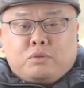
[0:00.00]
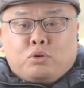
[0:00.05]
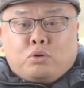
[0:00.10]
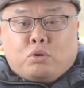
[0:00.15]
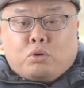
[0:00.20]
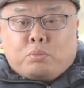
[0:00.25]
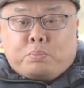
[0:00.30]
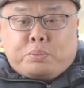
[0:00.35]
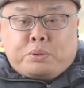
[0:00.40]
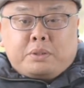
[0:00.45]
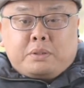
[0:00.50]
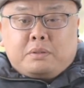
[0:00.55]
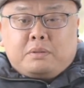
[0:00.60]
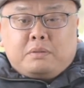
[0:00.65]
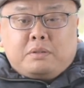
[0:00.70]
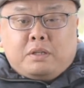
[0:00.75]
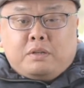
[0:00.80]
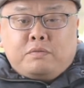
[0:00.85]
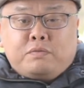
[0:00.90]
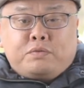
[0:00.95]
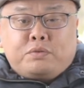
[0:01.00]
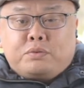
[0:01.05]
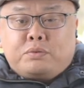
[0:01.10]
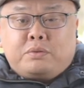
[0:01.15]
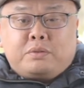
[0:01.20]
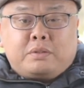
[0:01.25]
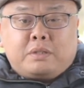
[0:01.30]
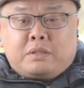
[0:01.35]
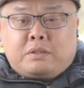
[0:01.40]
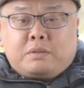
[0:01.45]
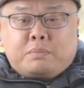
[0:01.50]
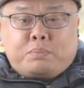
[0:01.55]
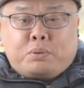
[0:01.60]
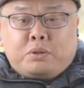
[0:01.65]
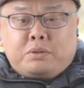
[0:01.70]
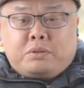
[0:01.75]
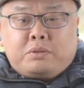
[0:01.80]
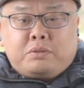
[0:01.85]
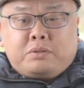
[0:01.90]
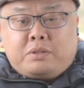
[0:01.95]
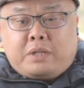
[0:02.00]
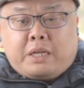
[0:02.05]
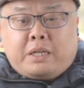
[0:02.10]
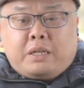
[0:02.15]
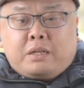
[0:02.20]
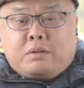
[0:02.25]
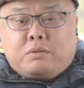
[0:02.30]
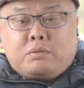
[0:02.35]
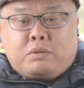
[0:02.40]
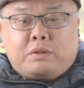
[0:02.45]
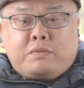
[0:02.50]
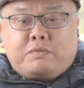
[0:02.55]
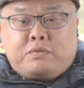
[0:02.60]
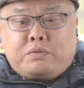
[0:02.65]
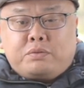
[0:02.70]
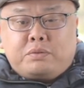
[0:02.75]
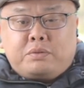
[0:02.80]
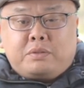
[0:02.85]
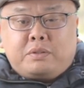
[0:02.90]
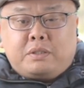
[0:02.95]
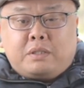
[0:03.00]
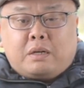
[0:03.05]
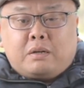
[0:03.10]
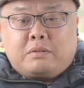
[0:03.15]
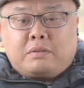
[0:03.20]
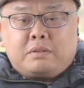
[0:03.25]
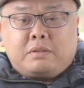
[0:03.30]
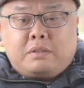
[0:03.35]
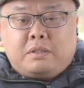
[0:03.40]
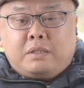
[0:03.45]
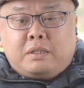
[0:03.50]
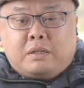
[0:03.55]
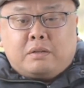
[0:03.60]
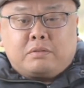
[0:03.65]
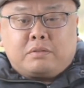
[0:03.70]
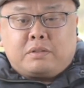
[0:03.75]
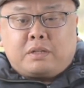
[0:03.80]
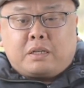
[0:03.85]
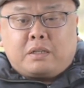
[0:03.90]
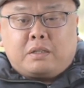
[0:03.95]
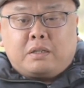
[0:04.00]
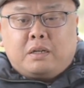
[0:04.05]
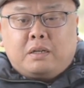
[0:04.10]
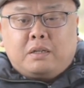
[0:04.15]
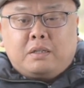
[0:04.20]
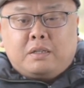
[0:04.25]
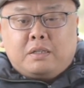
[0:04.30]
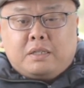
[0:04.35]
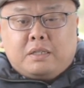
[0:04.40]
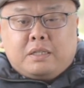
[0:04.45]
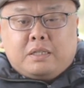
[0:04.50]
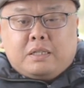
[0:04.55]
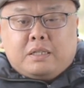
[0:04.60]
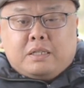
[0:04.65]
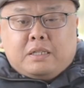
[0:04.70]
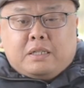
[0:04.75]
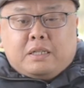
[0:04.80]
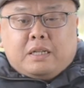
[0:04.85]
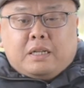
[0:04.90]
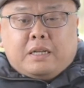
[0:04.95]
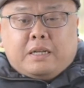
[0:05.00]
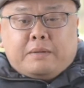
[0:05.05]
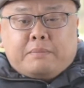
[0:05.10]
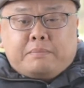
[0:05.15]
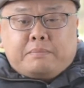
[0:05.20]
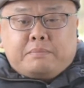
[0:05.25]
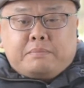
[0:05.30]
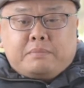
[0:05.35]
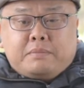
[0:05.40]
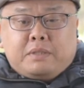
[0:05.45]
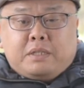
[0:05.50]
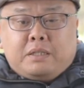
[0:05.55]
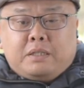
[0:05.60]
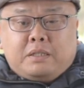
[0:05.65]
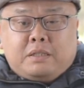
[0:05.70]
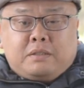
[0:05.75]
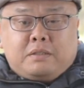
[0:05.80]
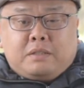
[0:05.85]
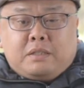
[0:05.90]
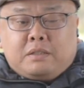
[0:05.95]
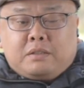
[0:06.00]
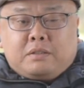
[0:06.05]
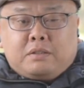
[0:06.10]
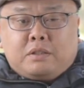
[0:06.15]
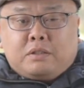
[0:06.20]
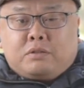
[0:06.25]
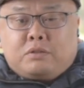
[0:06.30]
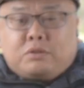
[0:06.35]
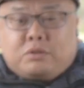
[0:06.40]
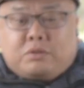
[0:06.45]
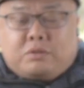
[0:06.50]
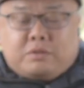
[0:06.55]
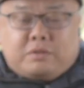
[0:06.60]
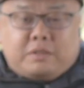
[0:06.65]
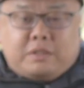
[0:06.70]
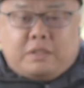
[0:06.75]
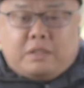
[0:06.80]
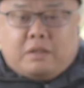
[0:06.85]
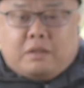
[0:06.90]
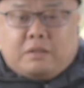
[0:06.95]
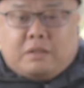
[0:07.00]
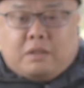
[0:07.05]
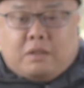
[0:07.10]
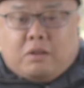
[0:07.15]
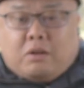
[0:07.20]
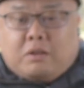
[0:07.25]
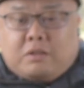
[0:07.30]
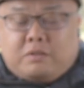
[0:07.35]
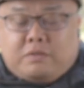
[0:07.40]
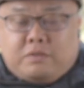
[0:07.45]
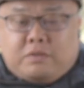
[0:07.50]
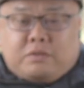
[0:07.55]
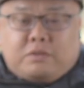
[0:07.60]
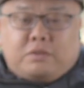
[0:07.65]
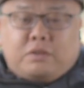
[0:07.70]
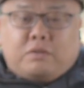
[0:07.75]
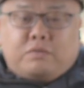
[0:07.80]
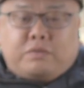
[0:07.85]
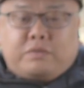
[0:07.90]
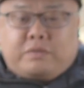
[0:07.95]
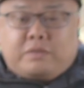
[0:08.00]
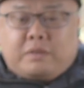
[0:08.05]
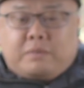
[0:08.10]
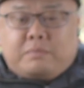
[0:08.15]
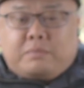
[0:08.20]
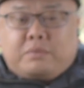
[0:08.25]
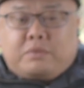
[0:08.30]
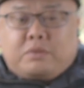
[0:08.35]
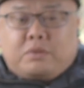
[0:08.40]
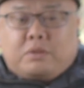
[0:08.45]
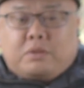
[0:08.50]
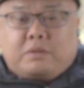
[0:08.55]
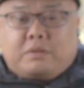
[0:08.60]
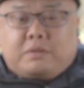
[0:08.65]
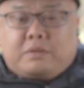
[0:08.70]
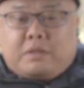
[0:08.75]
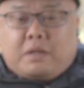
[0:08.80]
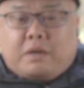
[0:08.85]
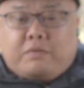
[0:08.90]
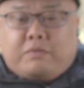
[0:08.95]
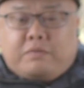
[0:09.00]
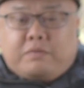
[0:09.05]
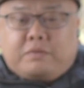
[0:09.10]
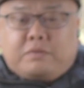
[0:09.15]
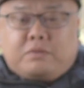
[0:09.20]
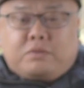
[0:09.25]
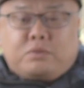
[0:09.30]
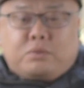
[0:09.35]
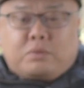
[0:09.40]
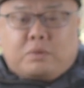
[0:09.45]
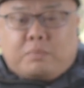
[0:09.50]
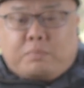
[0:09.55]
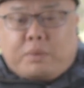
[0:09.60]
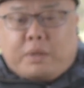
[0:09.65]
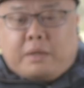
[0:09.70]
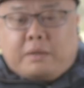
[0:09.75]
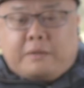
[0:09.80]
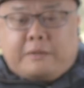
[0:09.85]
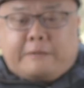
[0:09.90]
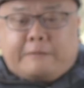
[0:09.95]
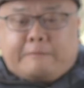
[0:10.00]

corporate influence as opposed to technical influence in our in our sector um, and it's, it's it's good to see like the likes of yourself with some solid stuff to talk about.